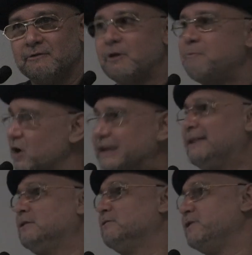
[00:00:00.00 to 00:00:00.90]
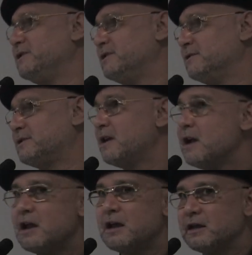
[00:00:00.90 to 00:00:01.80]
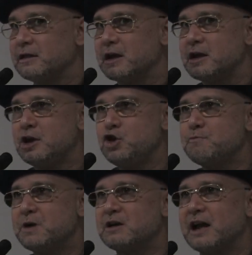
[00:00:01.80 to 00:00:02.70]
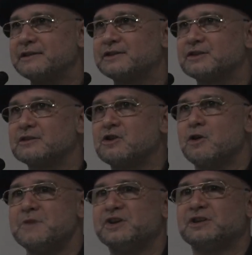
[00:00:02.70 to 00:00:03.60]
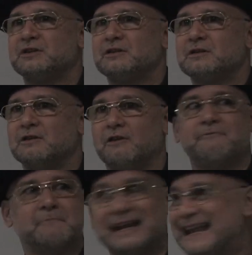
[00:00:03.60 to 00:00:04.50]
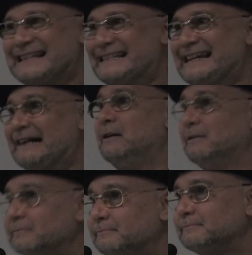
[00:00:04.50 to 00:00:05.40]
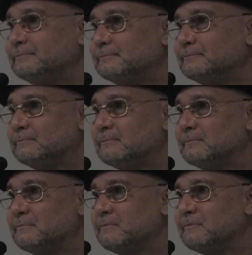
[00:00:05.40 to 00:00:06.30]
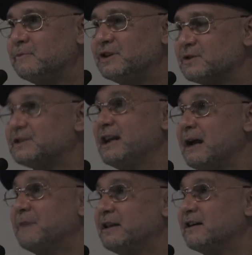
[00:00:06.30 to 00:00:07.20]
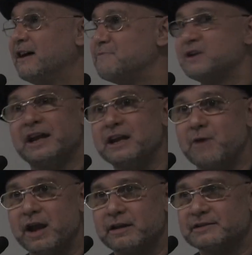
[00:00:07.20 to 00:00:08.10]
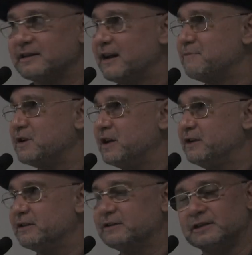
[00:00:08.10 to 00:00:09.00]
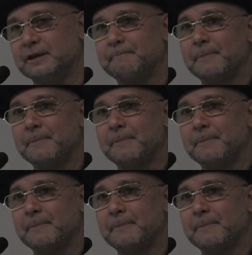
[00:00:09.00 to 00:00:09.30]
for political reasons. The Human Rights Commission of Malaysia, which was set up by the government anyway, is a government agency.